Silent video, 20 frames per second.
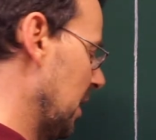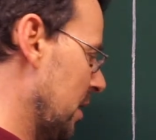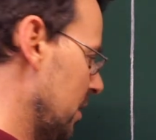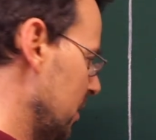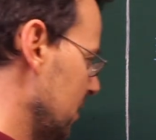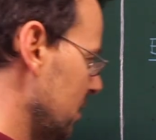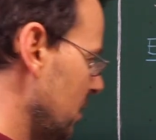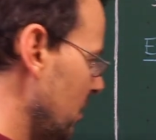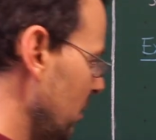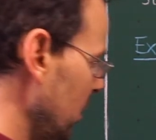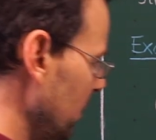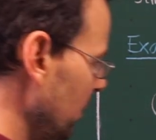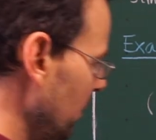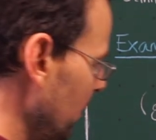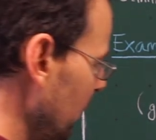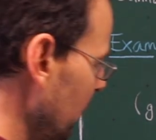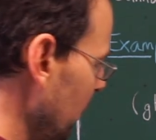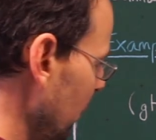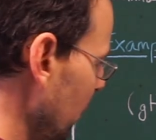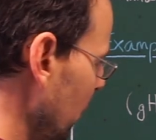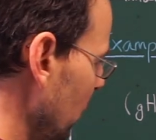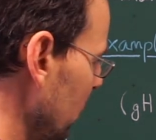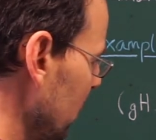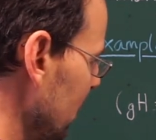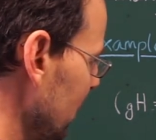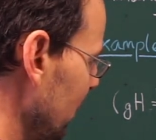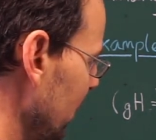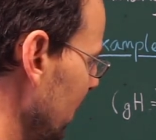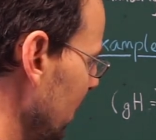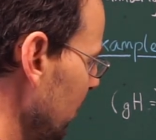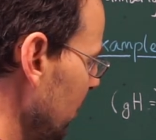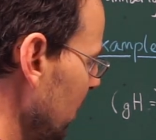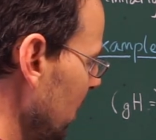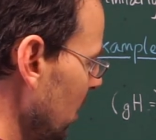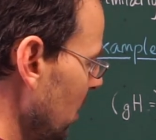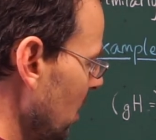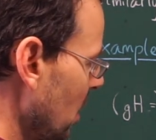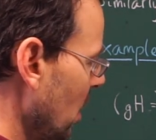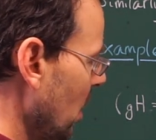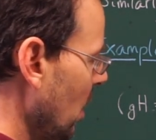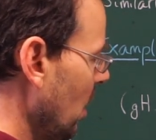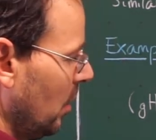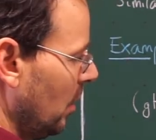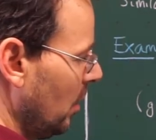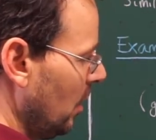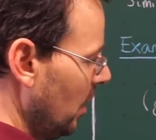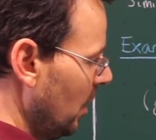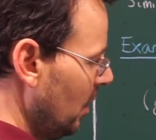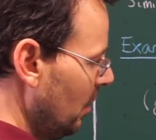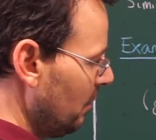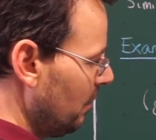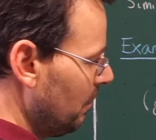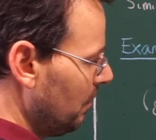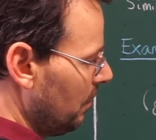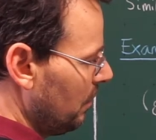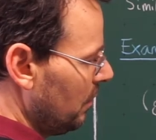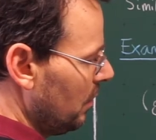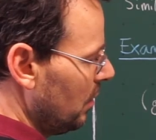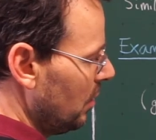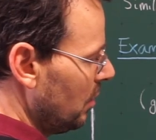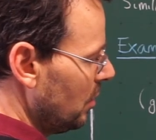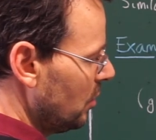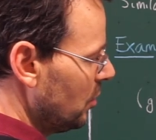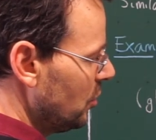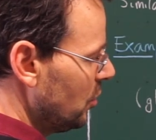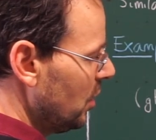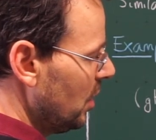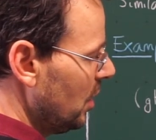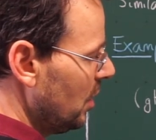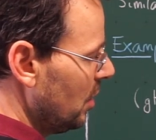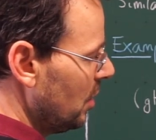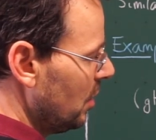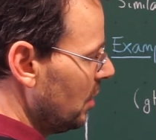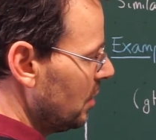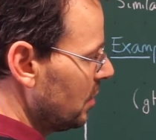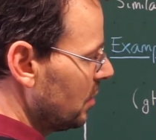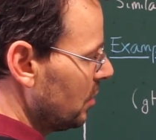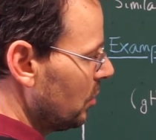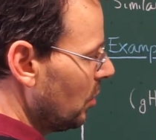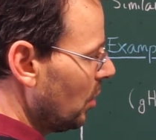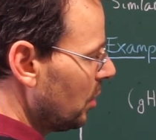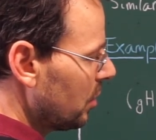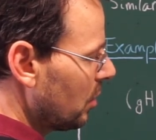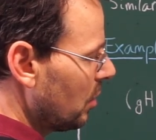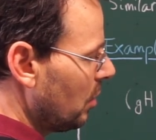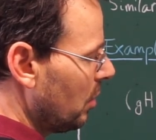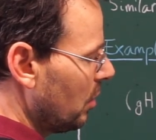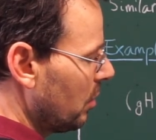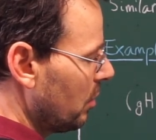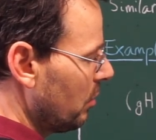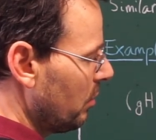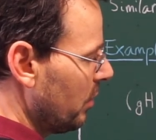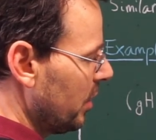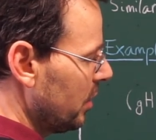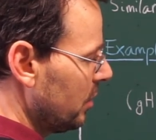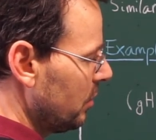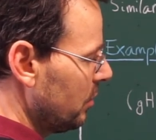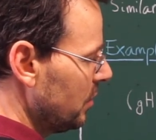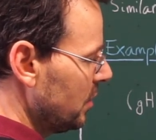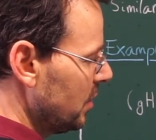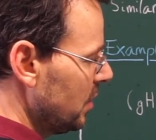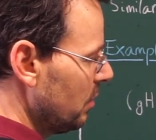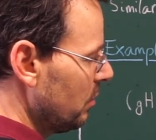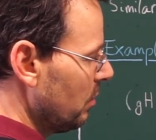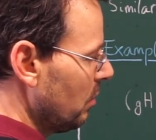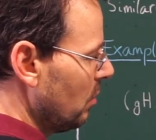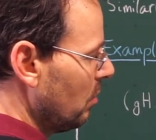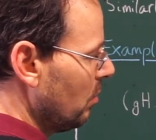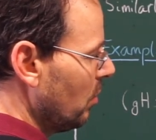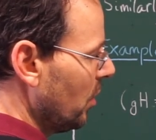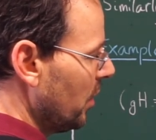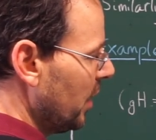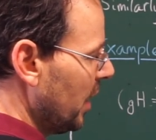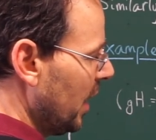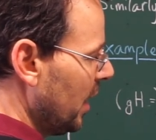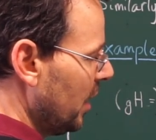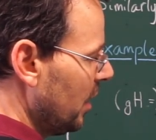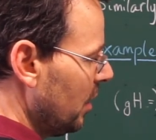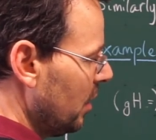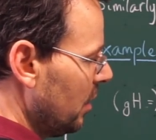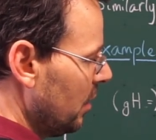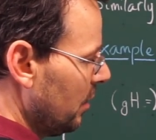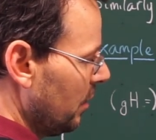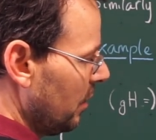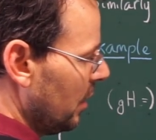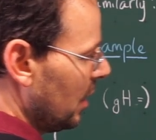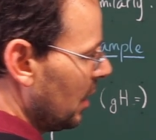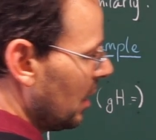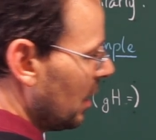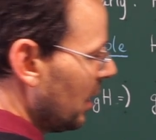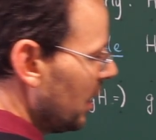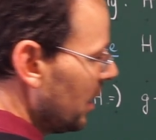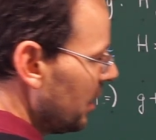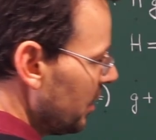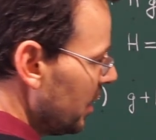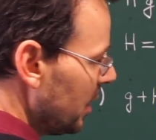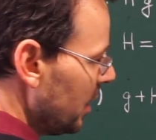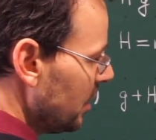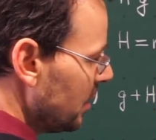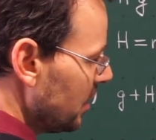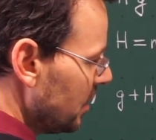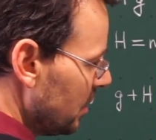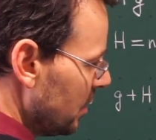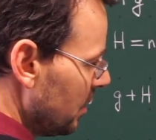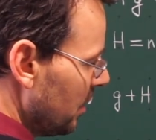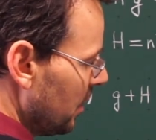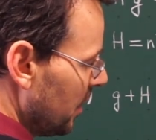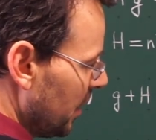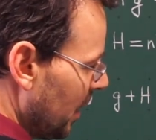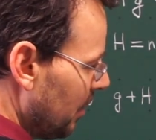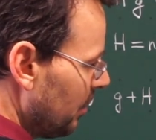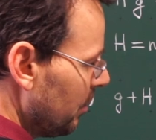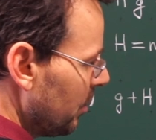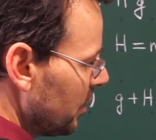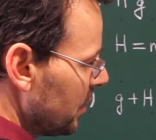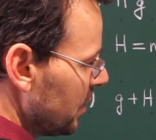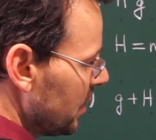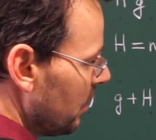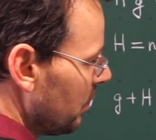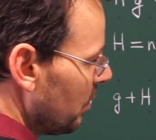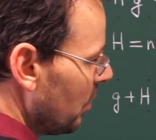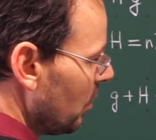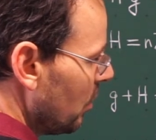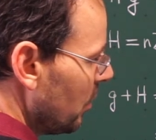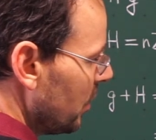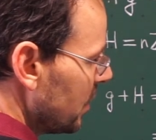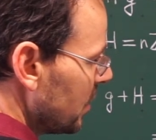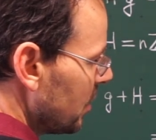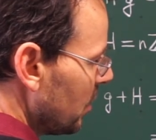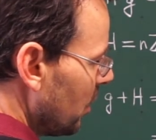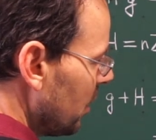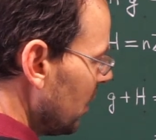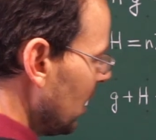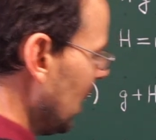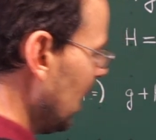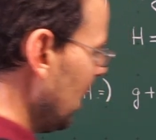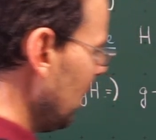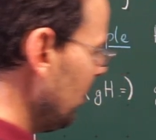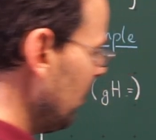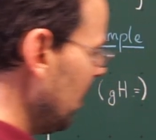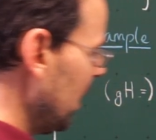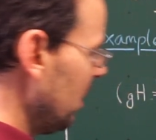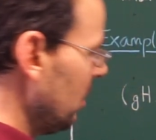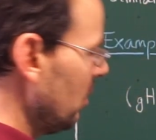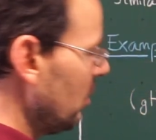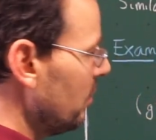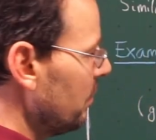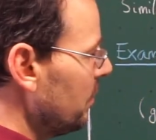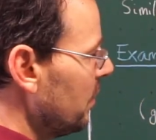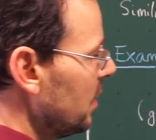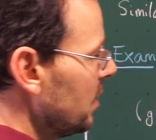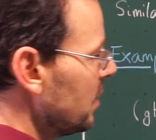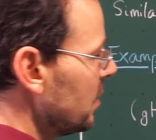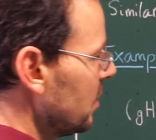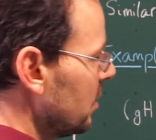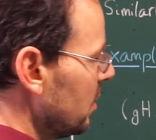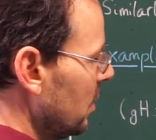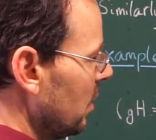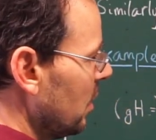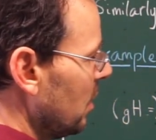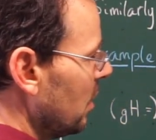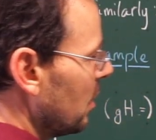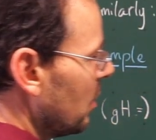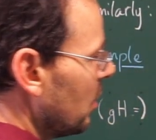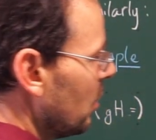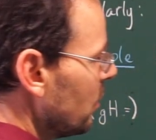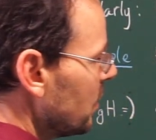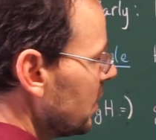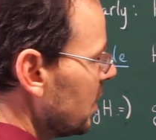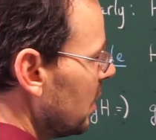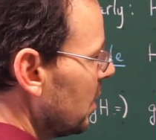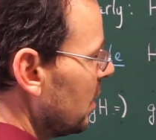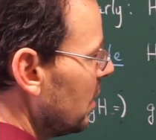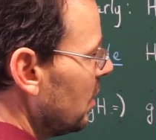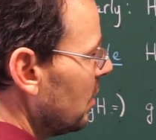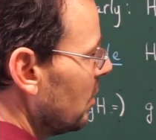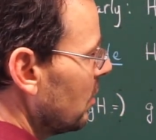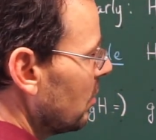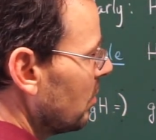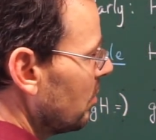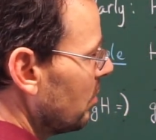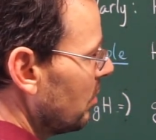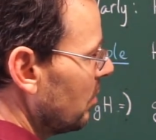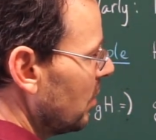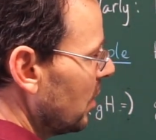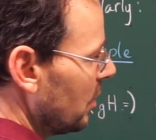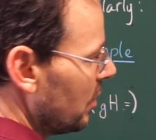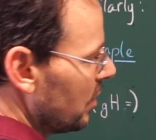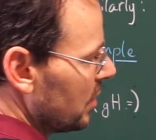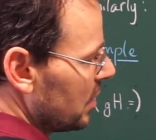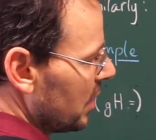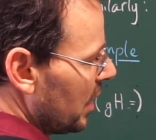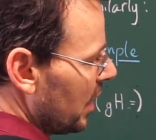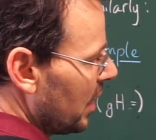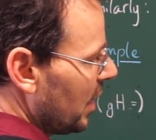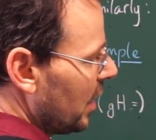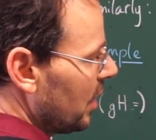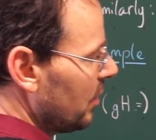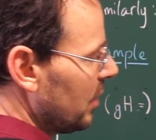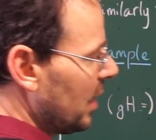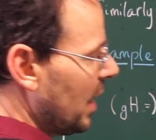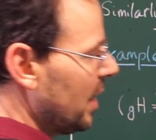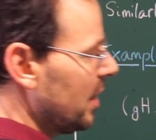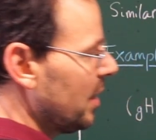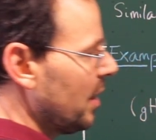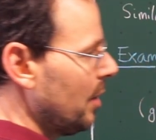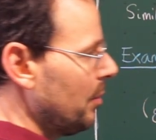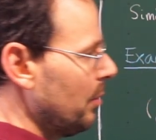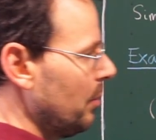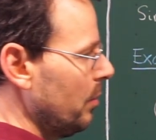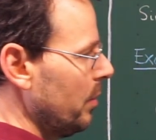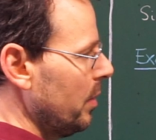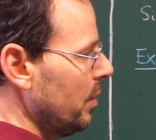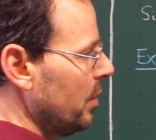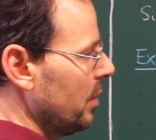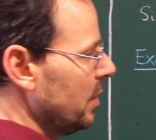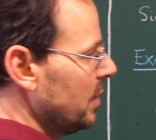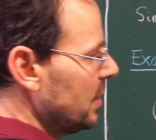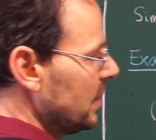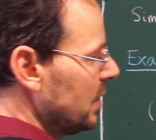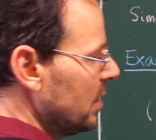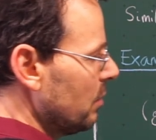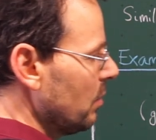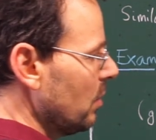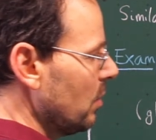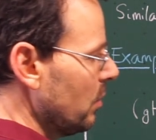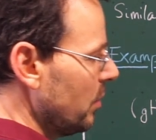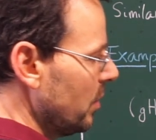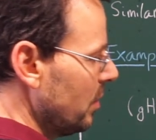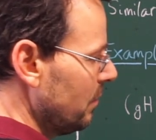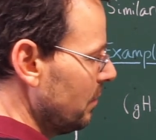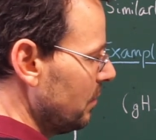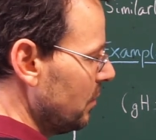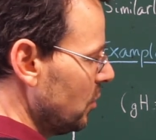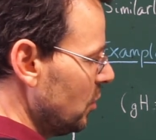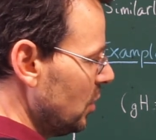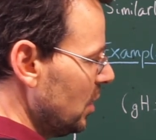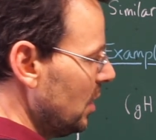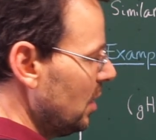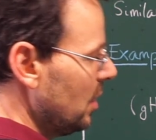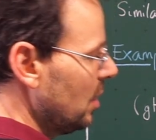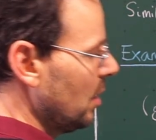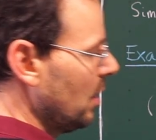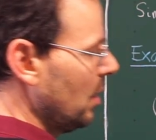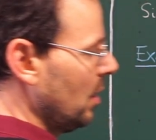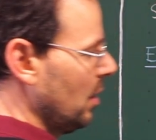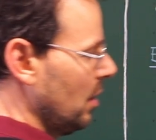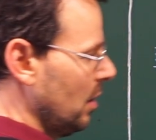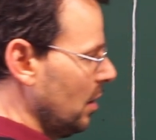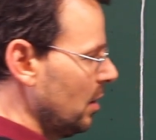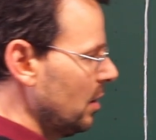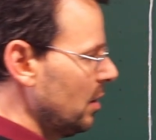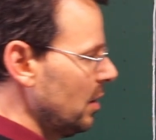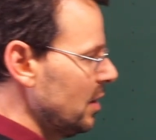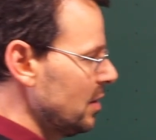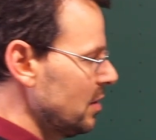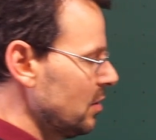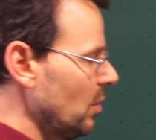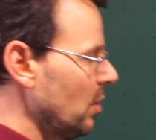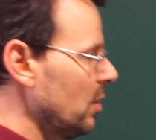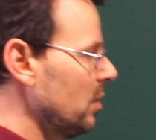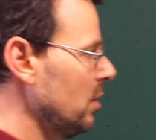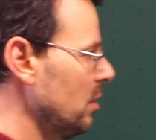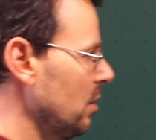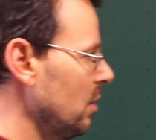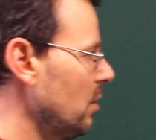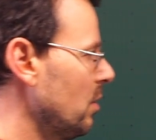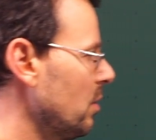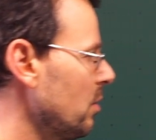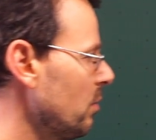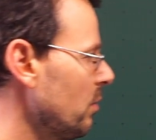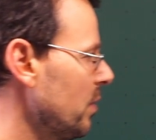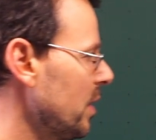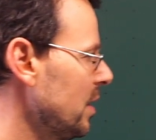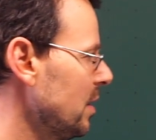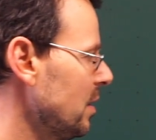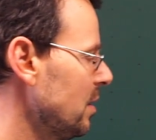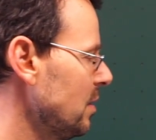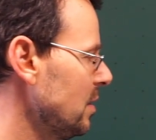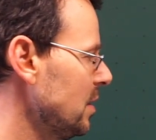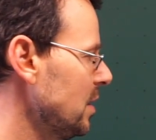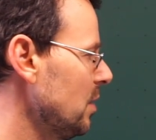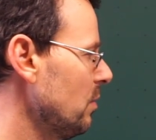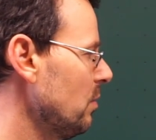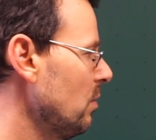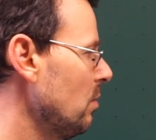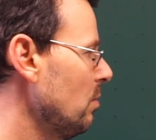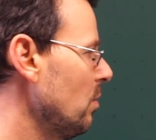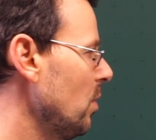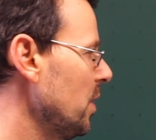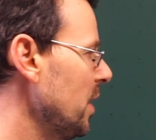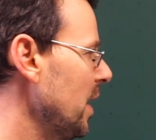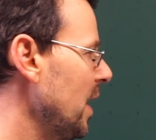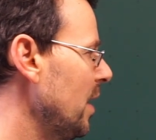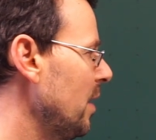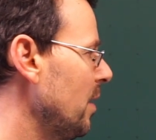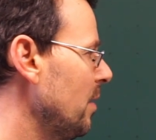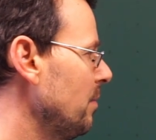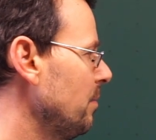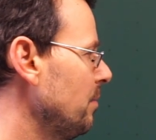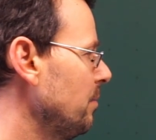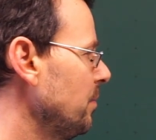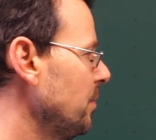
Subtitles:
Sorry, words fail me. If G is not congruent to 0 mod n, then clearly the number 0 is not an element of this coset here, because I cannot end up with 0 if G is not congruent 0 mod n.